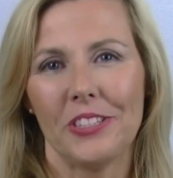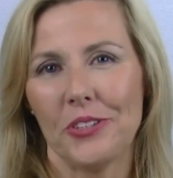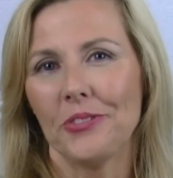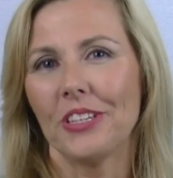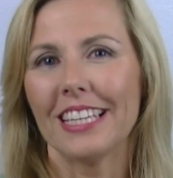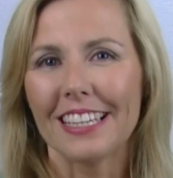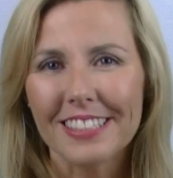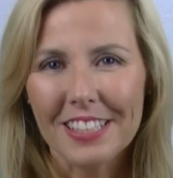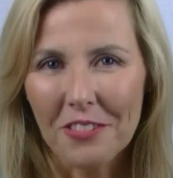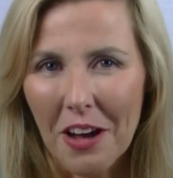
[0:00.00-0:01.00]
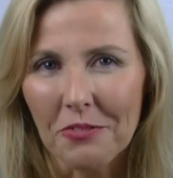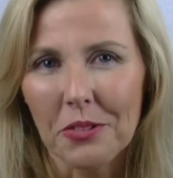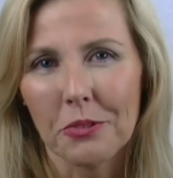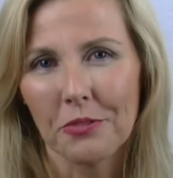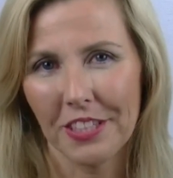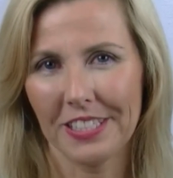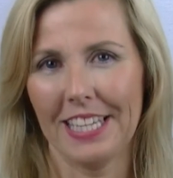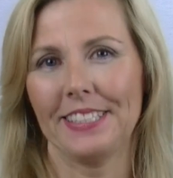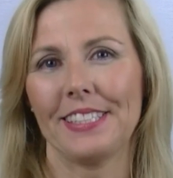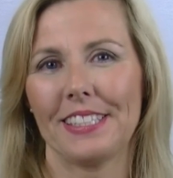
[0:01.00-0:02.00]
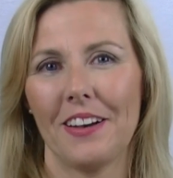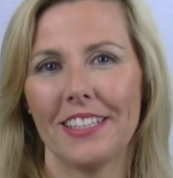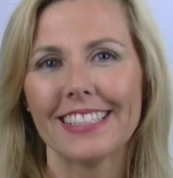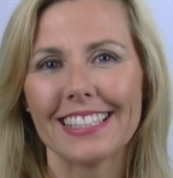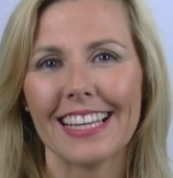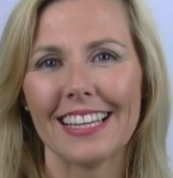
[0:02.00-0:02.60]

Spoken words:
you to get yourself comfortable for this exercise,